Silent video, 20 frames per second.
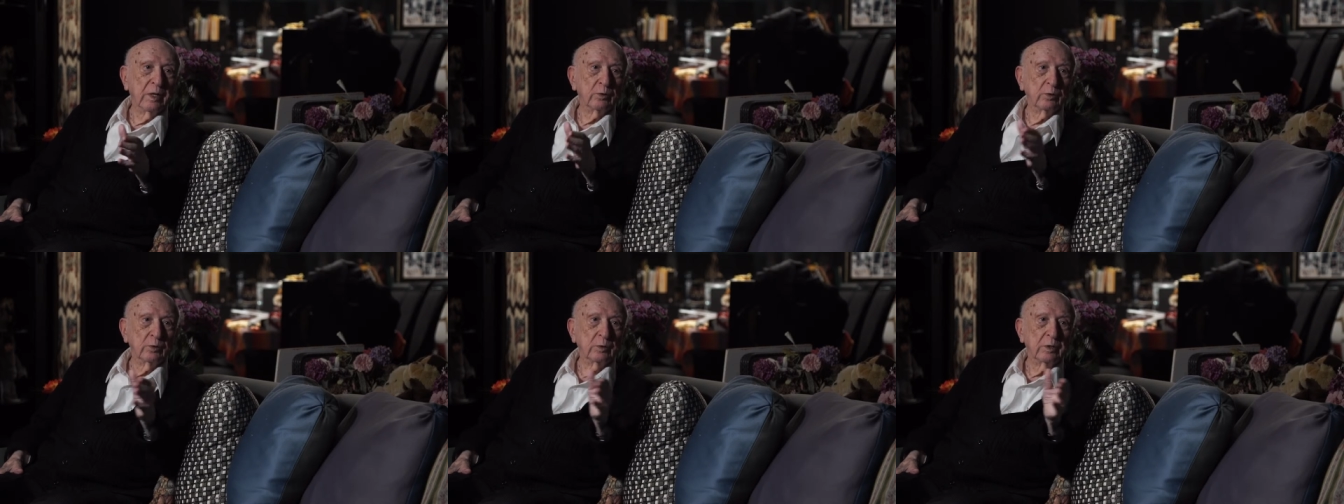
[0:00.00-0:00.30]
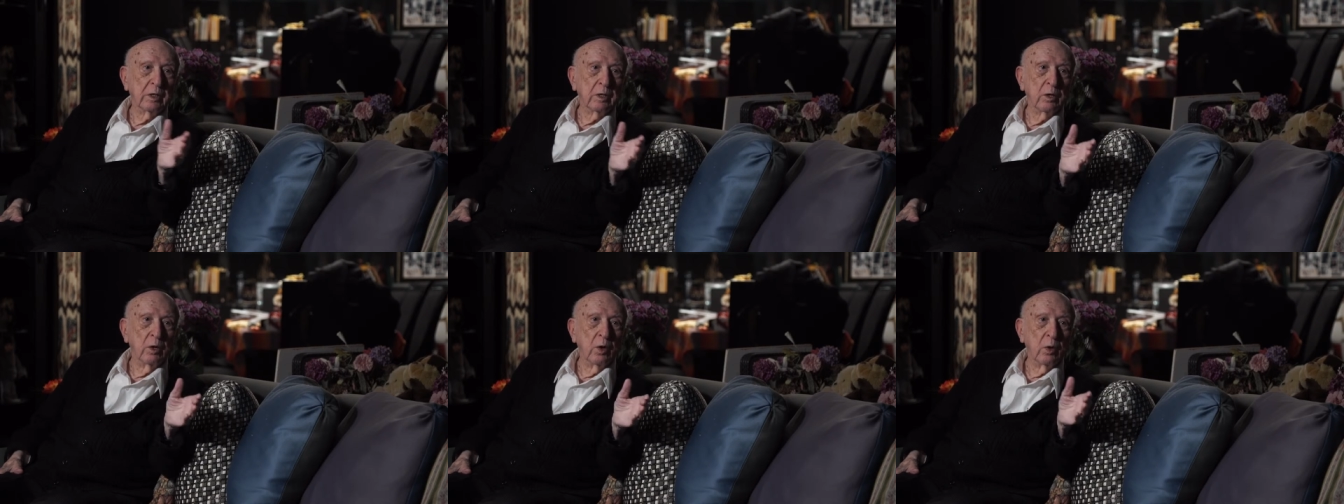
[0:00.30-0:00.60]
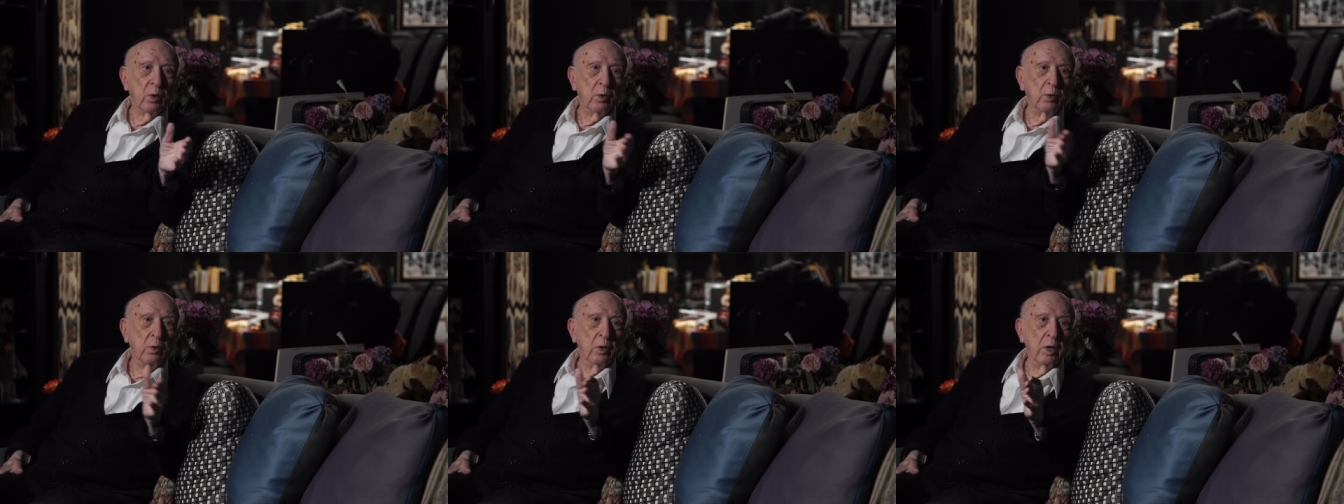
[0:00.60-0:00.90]
do they
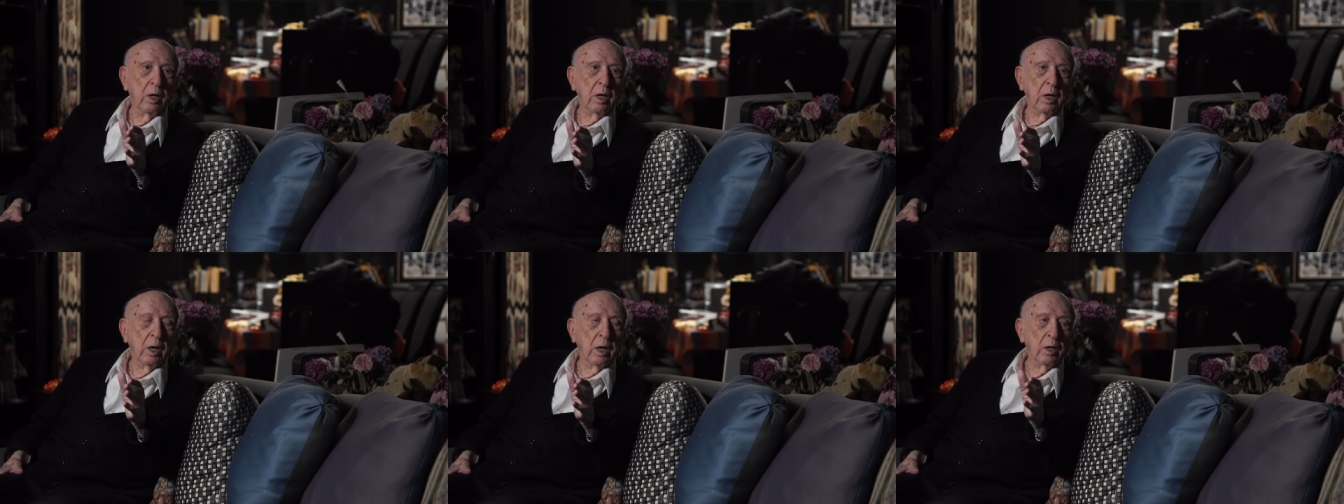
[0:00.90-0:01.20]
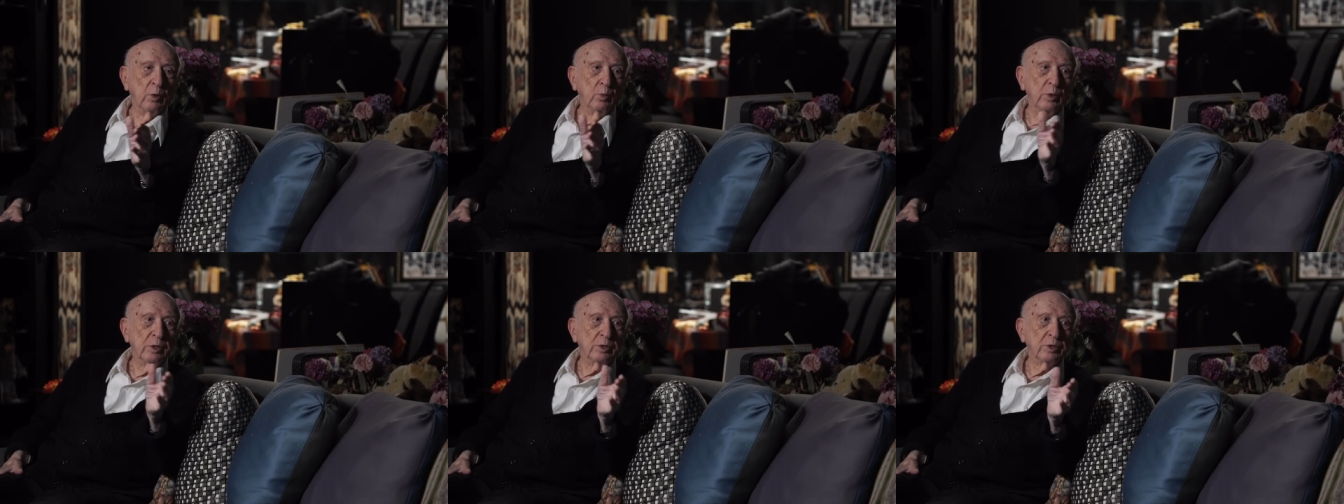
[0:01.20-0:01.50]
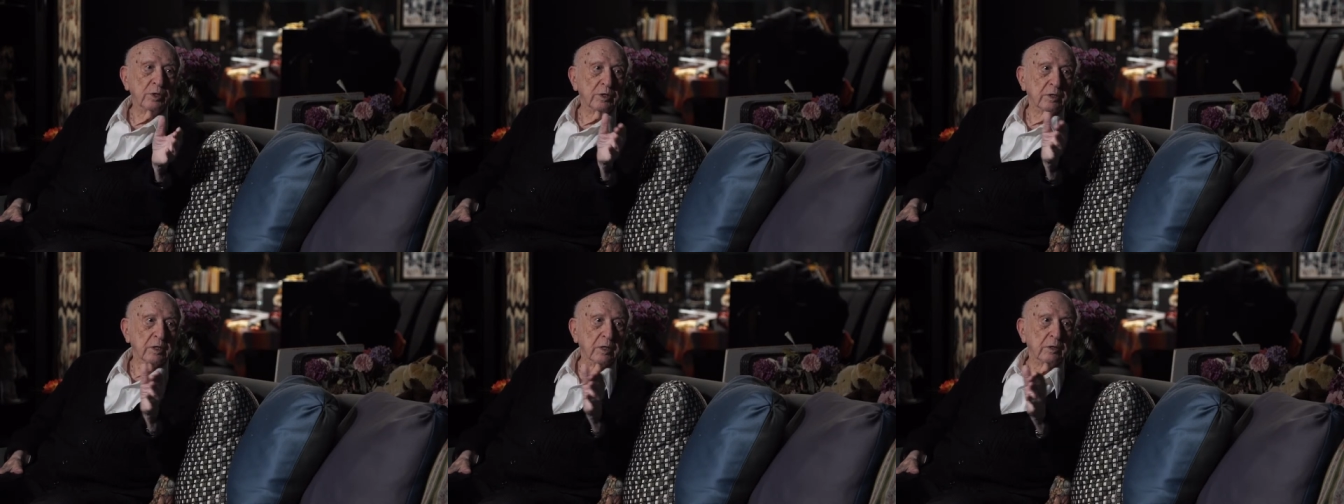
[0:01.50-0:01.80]
go and which
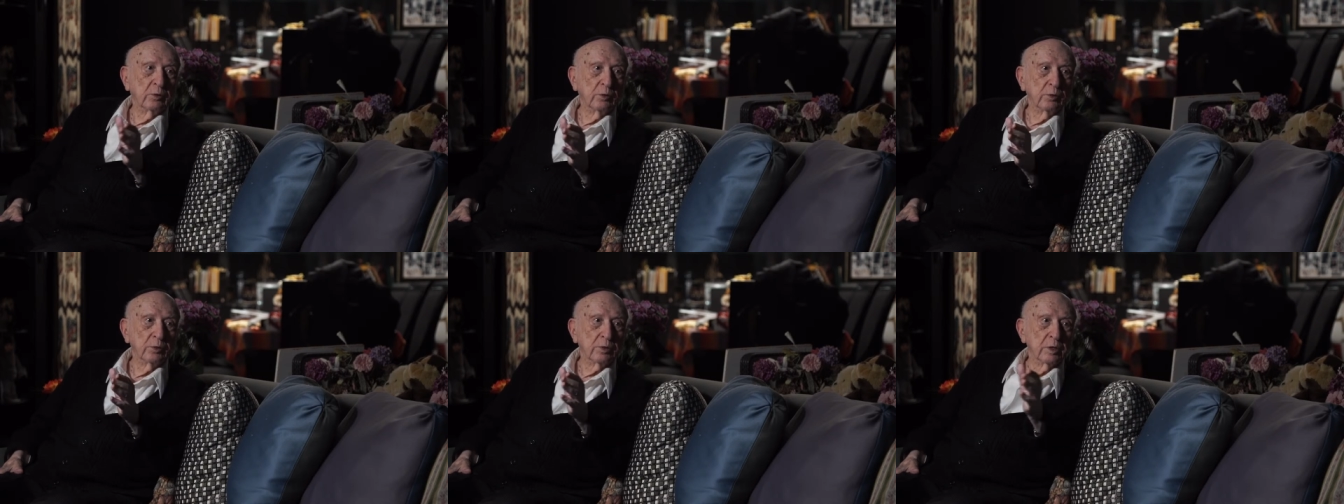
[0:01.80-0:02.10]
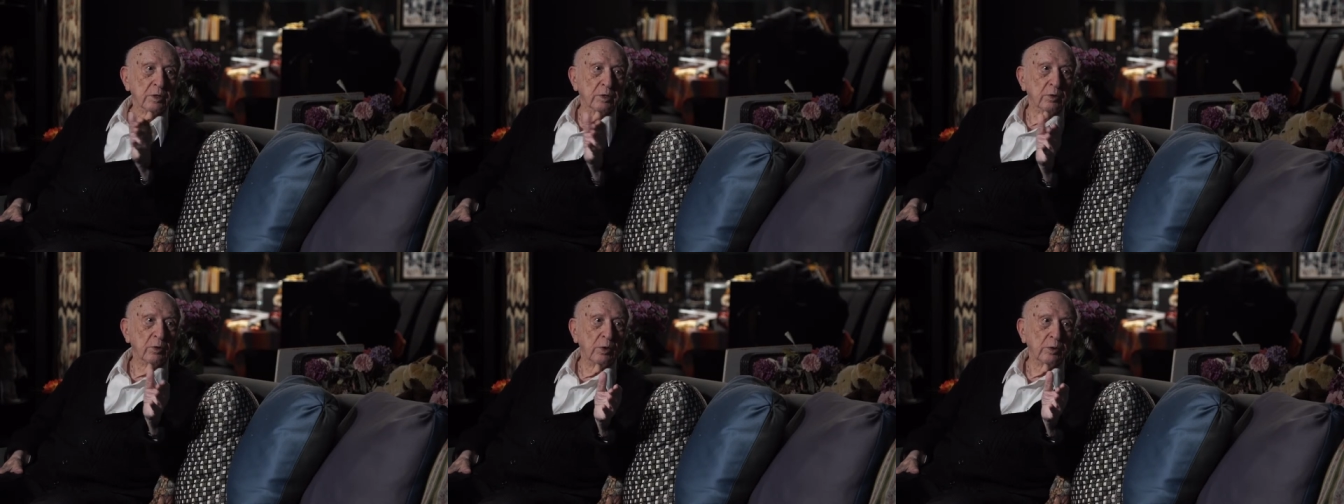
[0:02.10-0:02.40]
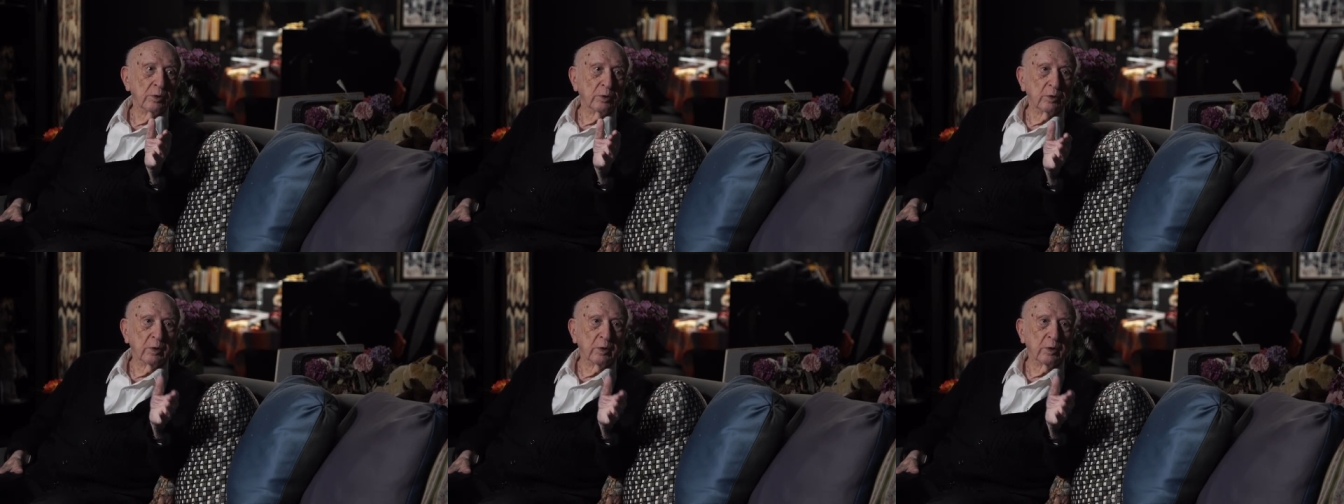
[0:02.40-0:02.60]
institution is going